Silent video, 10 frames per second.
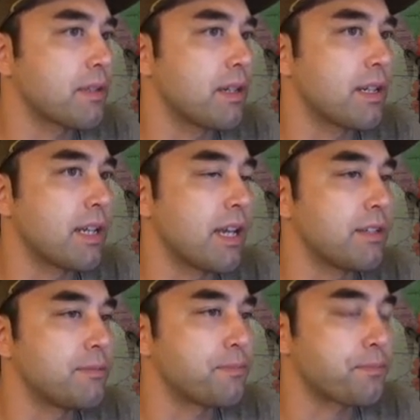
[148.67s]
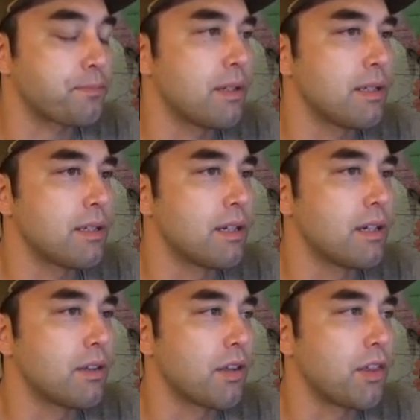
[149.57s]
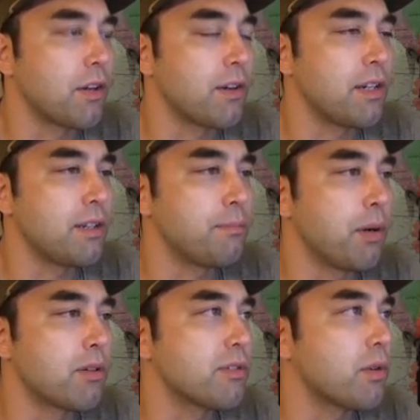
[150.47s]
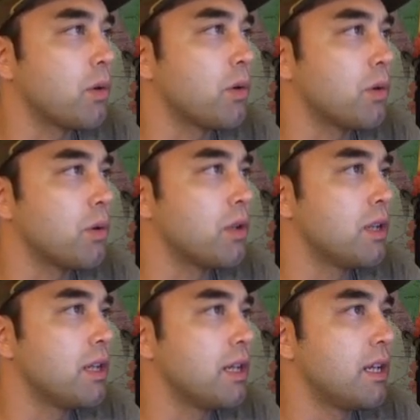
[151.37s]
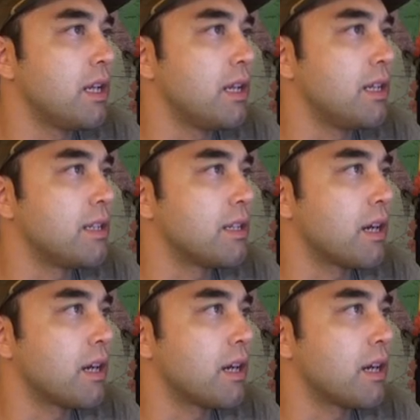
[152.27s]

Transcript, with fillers: And again, the the theory pokes a hole in